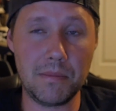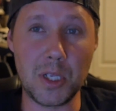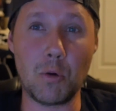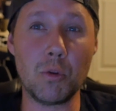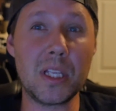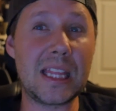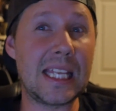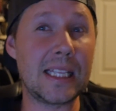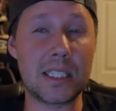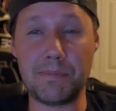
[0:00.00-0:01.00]
The only
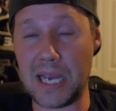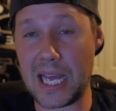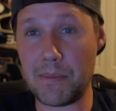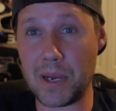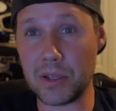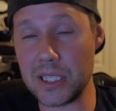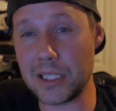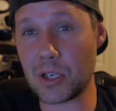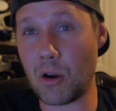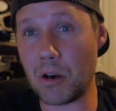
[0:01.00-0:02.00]
thing that's bad about
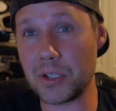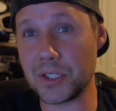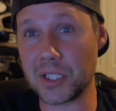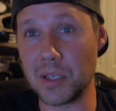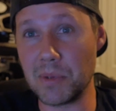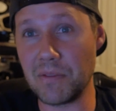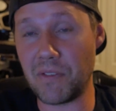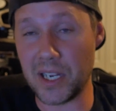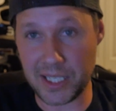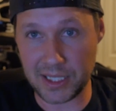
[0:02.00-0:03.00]
these cars is going to be
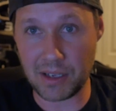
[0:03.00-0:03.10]
finding